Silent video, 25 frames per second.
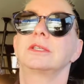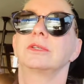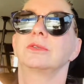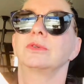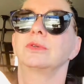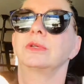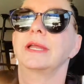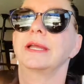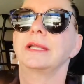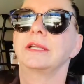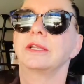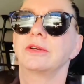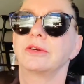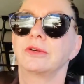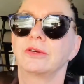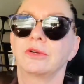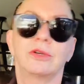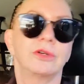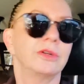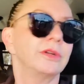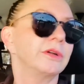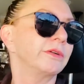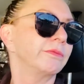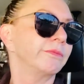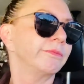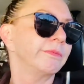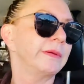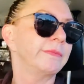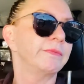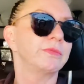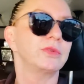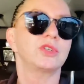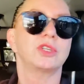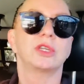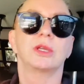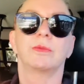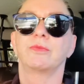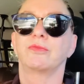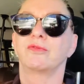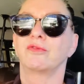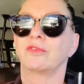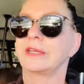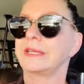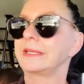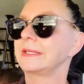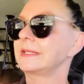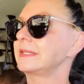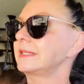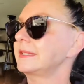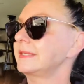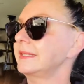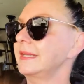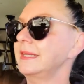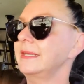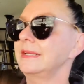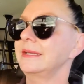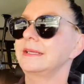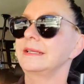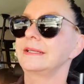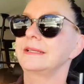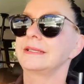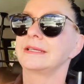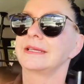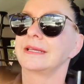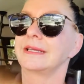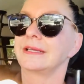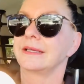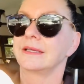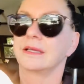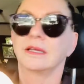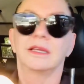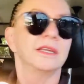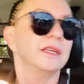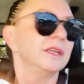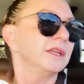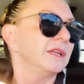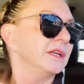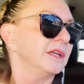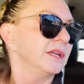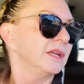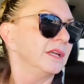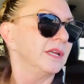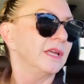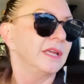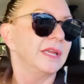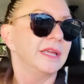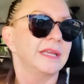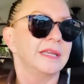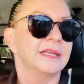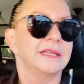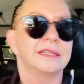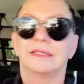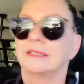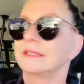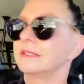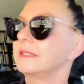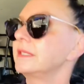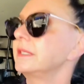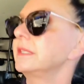get her membership reinstated. And